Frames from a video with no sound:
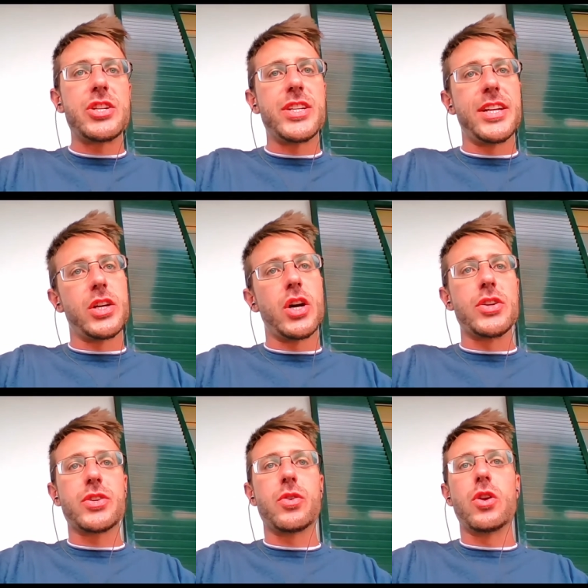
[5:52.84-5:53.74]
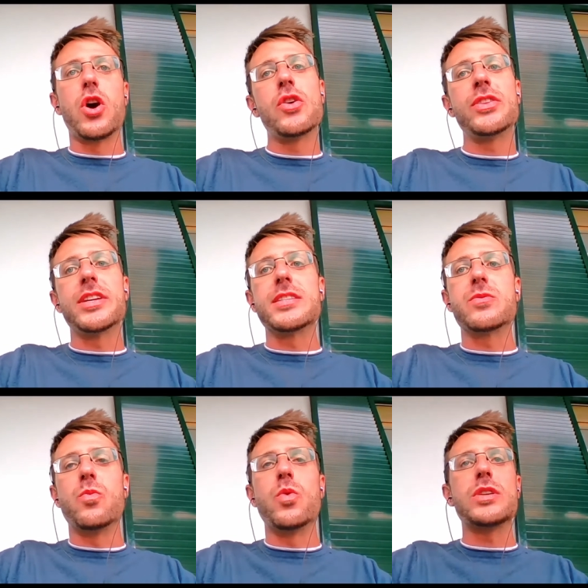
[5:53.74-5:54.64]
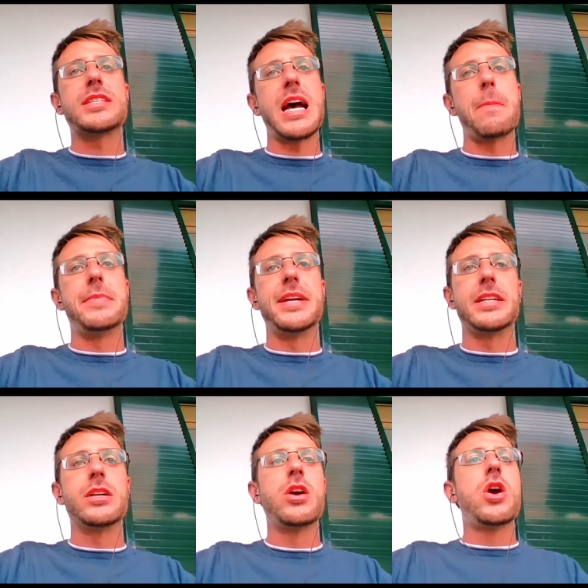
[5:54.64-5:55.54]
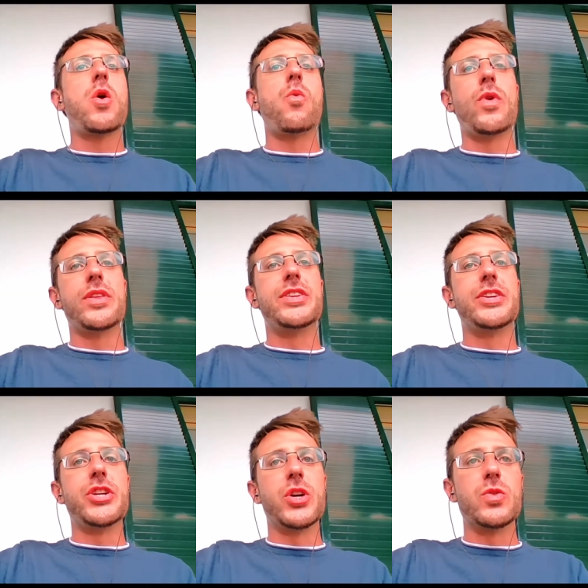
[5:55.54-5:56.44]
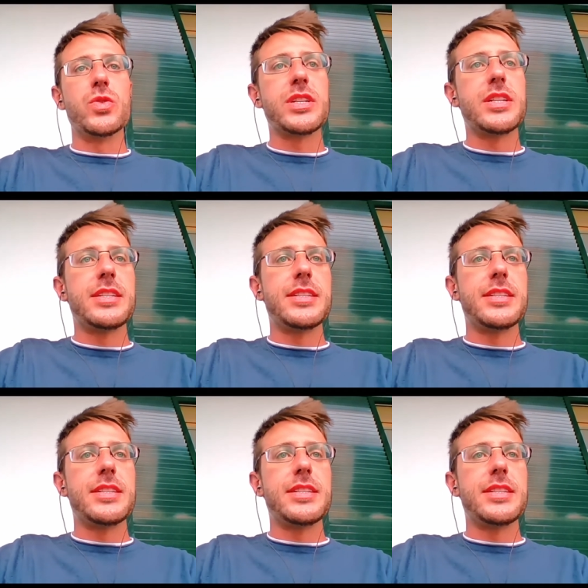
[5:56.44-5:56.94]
actually an article on this, what's happening with the gold